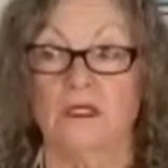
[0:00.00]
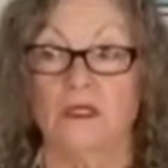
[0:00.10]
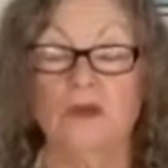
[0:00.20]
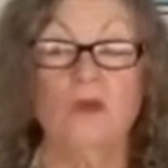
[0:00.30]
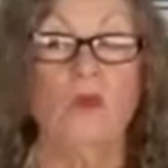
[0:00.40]

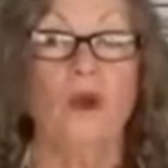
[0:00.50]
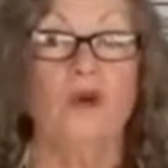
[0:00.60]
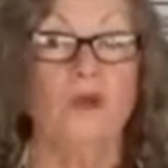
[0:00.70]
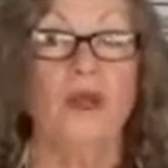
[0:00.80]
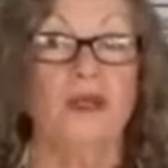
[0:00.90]
You can
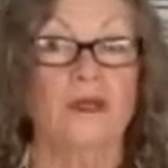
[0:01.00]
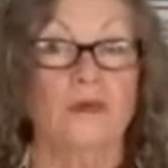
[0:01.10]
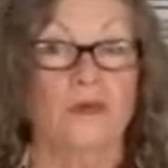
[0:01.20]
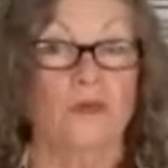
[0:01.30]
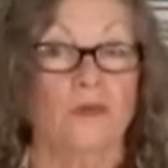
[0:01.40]
walk away
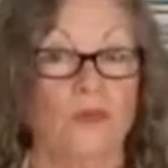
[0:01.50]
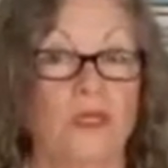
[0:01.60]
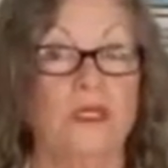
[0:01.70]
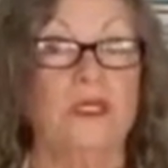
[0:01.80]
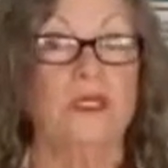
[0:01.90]
with a
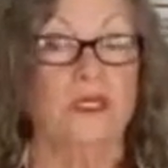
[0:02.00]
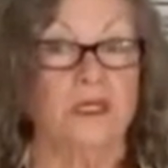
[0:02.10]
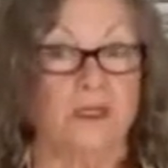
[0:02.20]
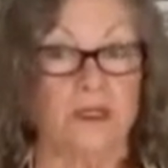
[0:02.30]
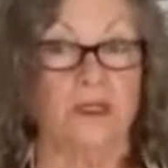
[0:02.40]
really
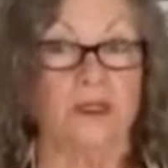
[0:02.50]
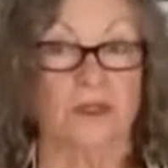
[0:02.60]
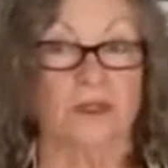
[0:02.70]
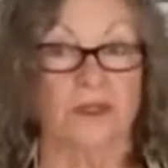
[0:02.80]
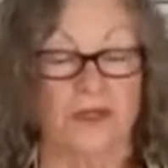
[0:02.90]
clear
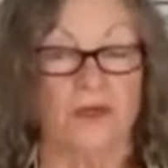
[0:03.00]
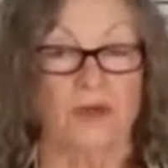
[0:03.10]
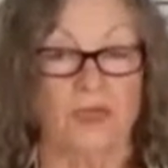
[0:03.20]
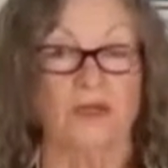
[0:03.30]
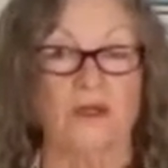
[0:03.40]

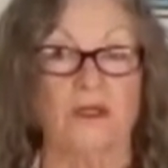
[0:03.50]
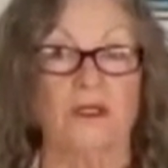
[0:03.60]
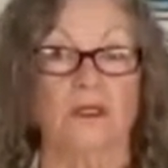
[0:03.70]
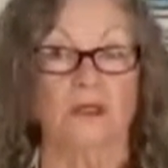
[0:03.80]
theoretical